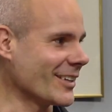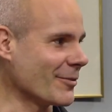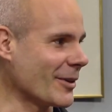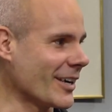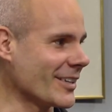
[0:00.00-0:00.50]
a
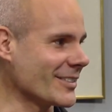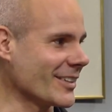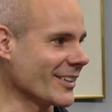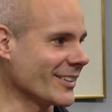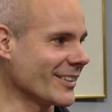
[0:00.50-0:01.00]
way
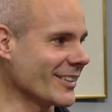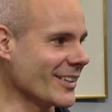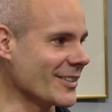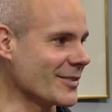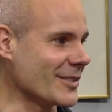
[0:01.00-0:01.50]

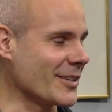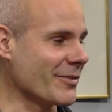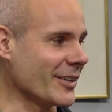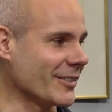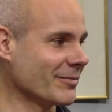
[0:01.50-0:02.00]
is significant.